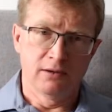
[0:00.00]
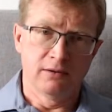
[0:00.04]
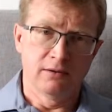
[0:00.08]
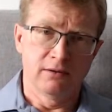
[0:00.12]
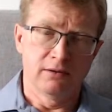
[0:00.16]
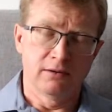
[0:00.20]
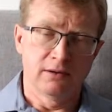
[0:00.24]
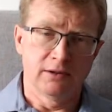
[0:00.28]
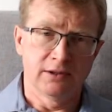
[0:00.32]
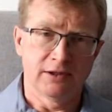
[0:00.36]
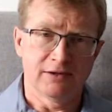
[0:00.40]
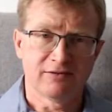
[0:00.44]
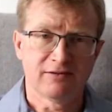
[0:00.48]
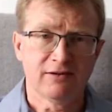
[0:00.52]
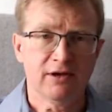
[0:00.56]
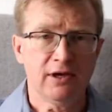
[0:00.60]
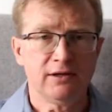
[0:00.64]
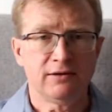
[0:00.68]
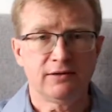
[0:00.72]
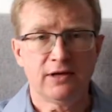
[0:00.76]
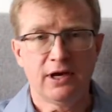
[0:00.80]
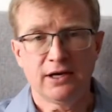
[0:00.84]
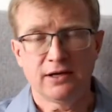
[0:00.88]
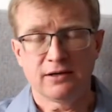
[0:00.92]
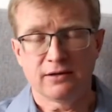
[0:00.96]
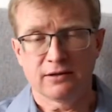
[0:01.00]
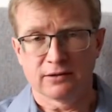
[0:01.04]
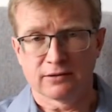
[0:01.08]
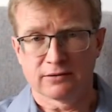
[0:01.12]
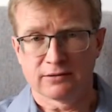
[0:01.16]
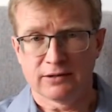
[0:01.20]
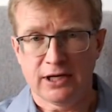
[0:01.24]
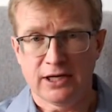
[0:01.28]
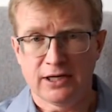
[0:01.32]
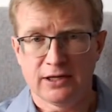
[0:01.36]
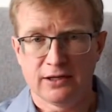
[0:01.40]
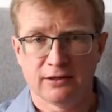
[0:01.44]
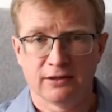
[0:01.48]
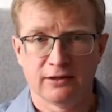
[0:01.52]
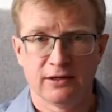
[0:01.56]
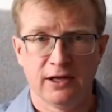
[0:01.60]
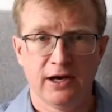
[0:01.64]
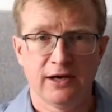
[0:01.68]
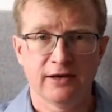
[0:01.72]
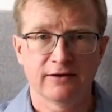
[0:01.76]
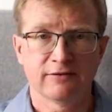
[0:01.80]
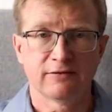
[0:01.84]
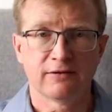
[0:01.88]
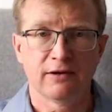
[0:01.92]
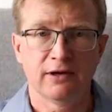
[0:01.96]
let's say, taking a training
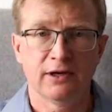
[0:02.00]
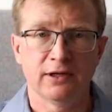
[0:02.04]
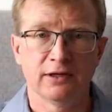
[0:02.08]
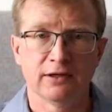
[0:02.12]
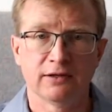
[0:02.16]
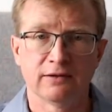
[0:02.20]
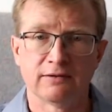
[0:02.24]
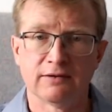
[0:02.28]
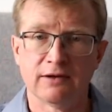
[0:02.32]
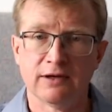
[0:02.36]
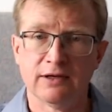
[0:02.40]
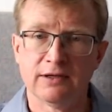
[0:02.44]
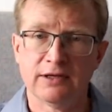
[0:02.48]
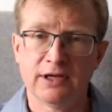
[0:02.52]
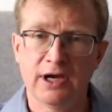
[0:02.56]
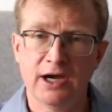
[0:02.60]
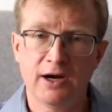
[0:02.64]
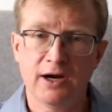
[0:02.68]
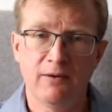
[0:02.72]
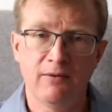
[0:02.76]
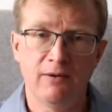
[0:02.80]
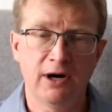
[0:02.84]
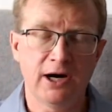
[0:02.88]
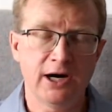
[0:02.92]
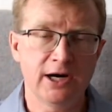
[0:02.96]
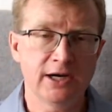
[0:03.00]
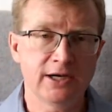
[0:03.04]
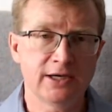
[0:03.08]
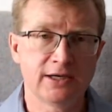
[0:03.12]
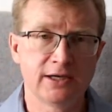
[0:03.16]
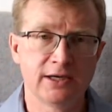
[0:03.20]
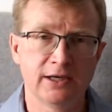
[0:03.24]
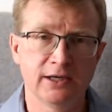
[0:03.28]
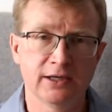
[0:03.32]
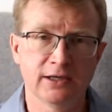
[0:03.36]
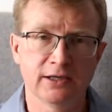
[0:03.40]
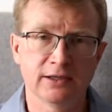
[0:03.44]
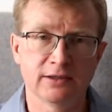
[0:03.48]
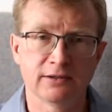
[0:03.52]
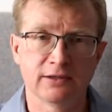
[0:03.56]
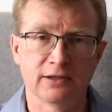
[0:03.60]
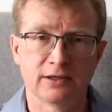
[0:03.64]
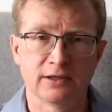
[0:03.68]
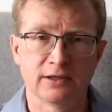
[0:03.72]
class? And now I can